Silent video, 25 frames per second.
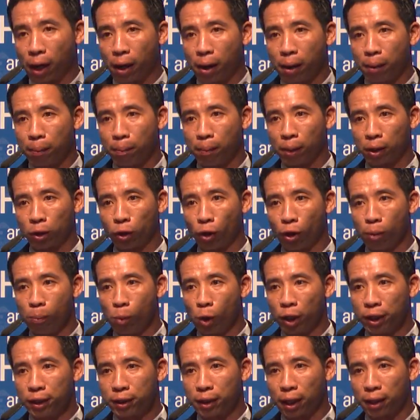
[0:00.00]
So I
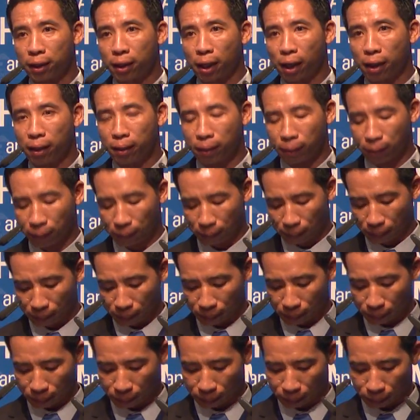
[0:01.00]
undertook
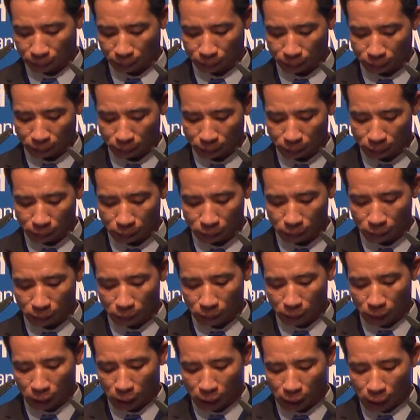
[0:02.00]
training
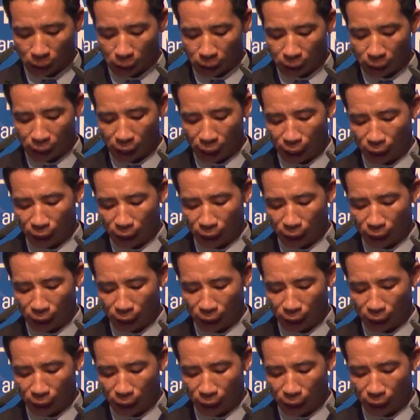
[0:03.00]
courses